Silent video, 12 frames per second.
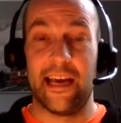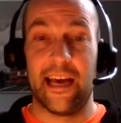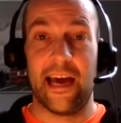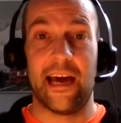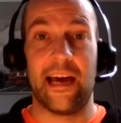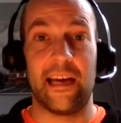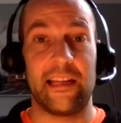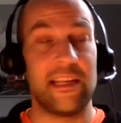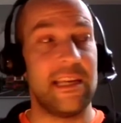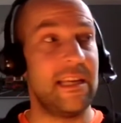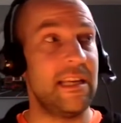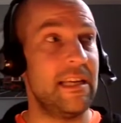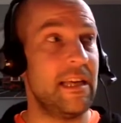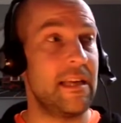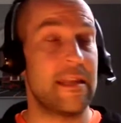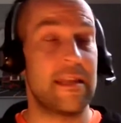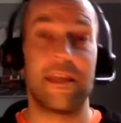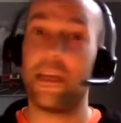The
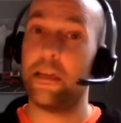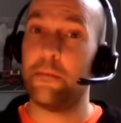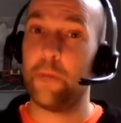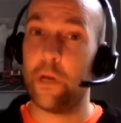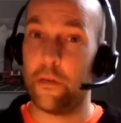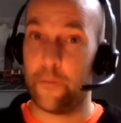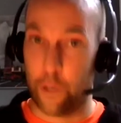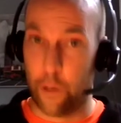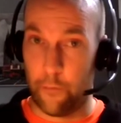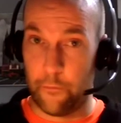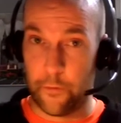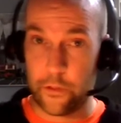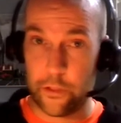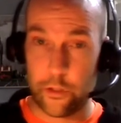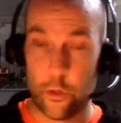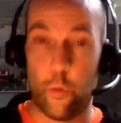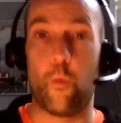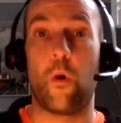theme of the conference
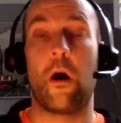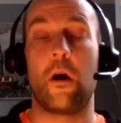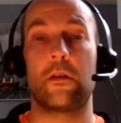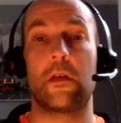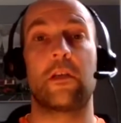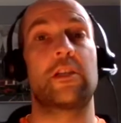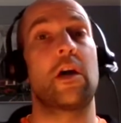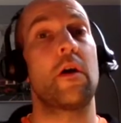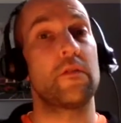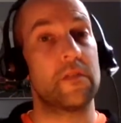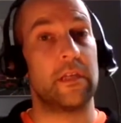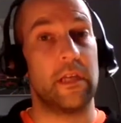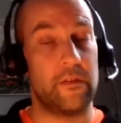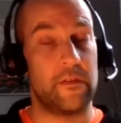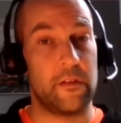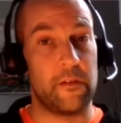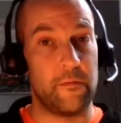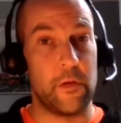was dancing
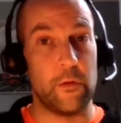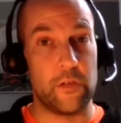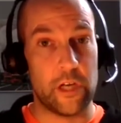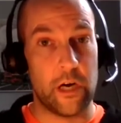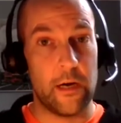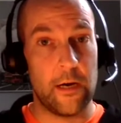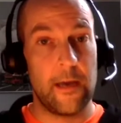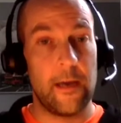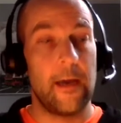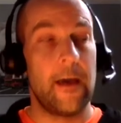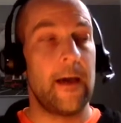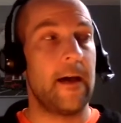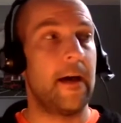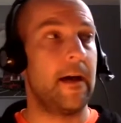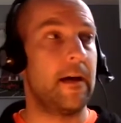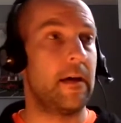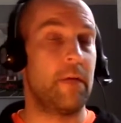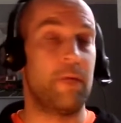into the future.
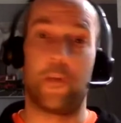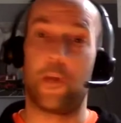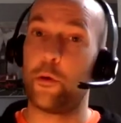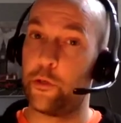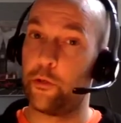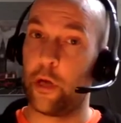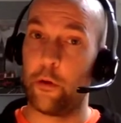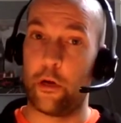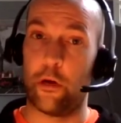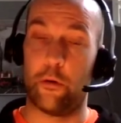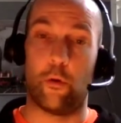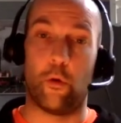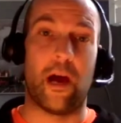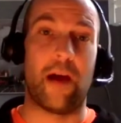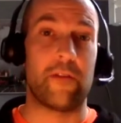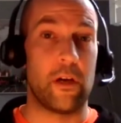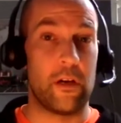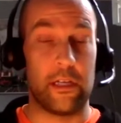And for those who don't know or
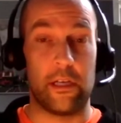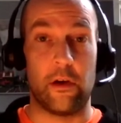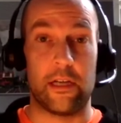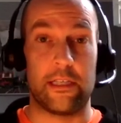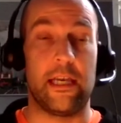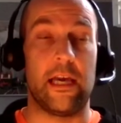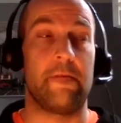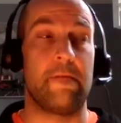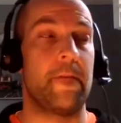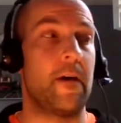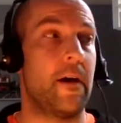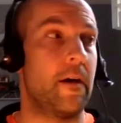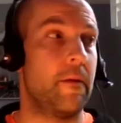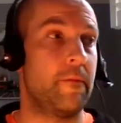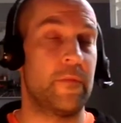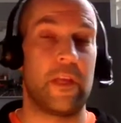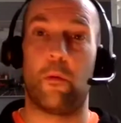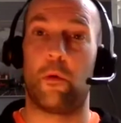haven't heard of the
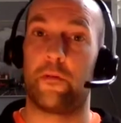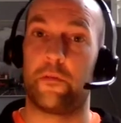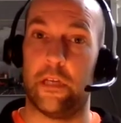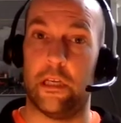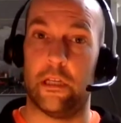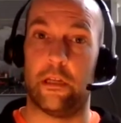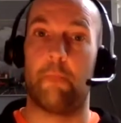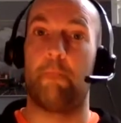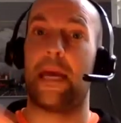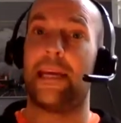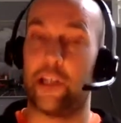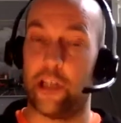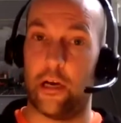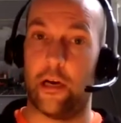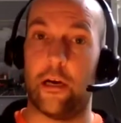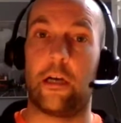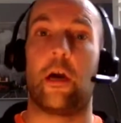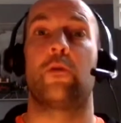ICF, they're one of the
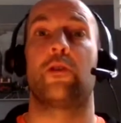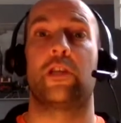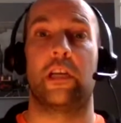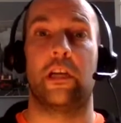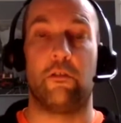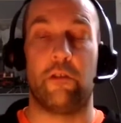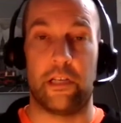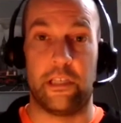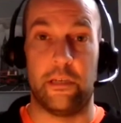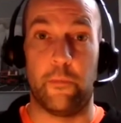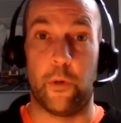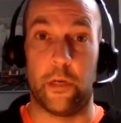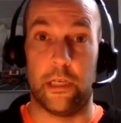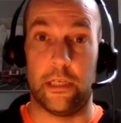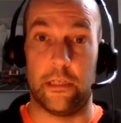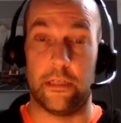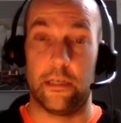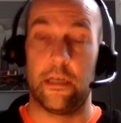major coaching accrediting
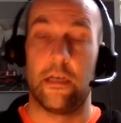bodies.